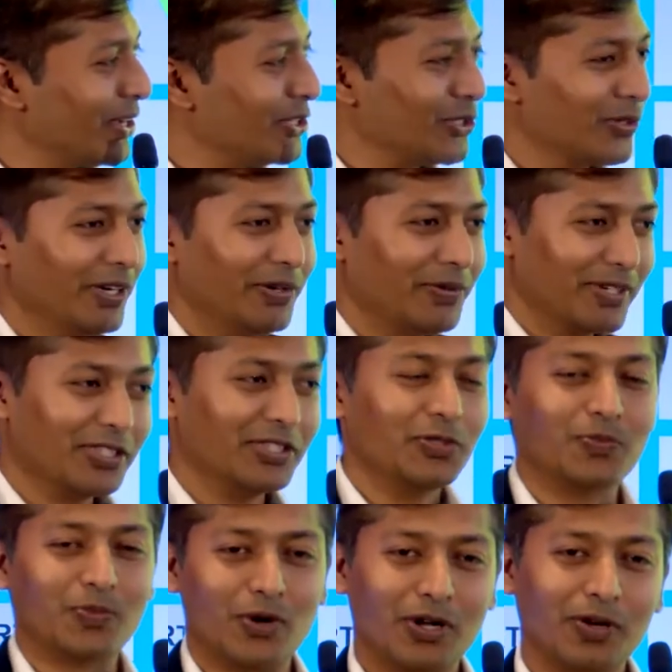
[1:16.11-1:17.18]
So it was a
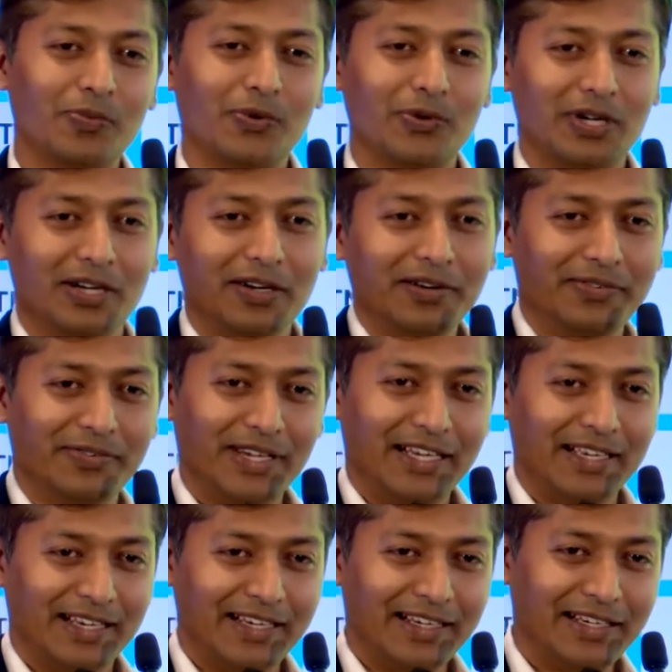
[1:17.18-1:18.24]
small motor. We
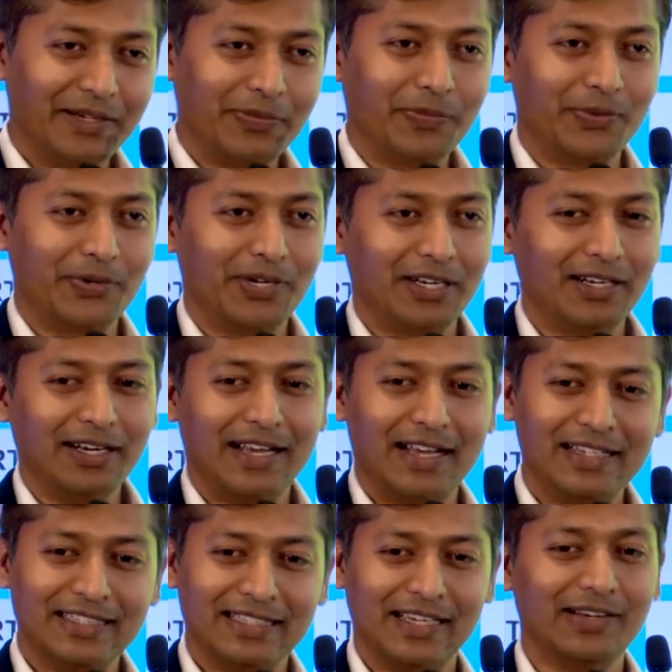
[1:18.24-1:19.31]
connected motor
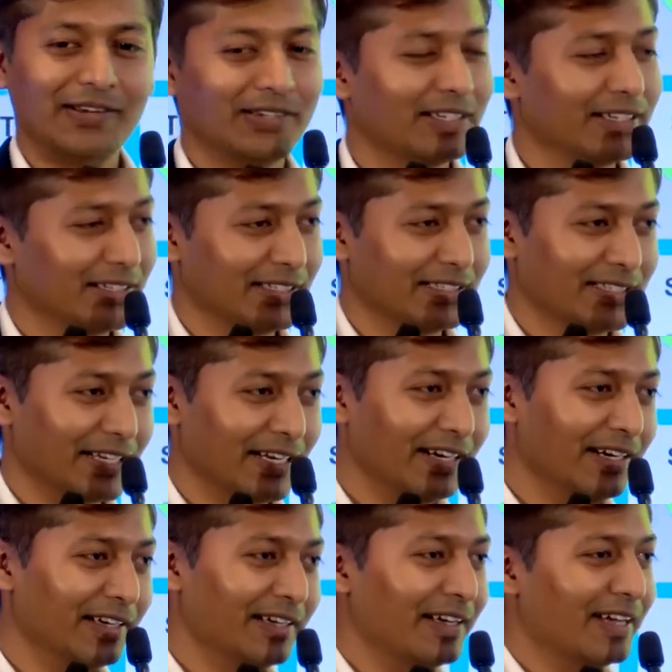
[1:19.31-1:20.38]
and cell on the other
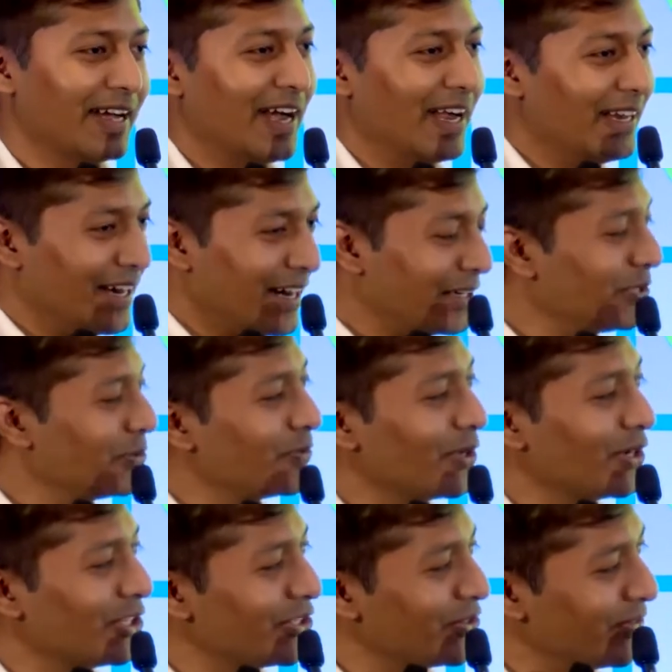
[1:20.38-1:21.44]
side and had a
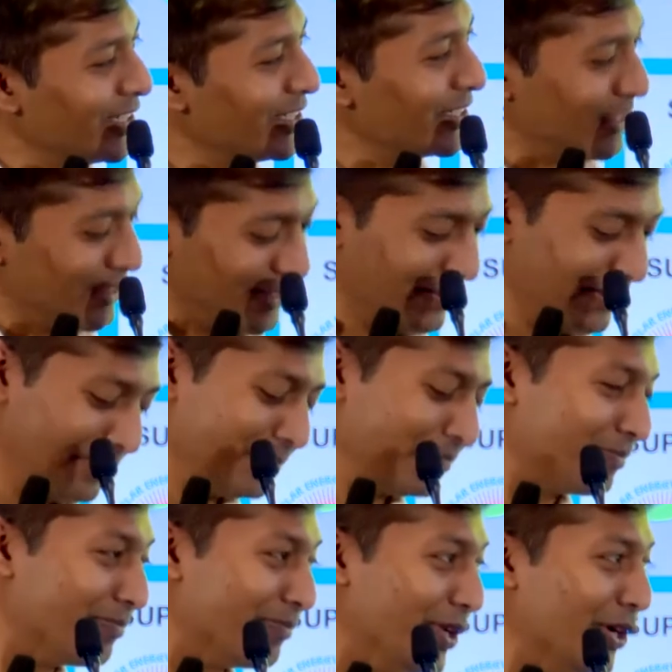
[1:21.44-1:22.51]
small switch on the
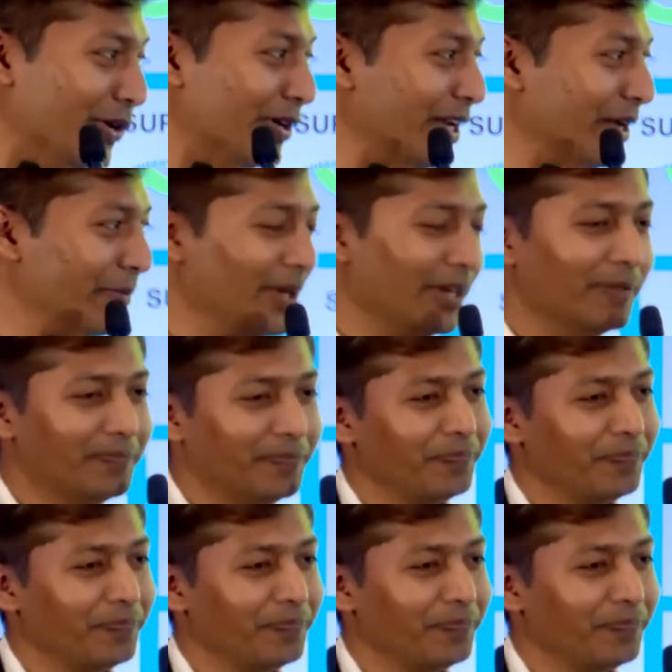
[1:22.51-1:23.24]
below table.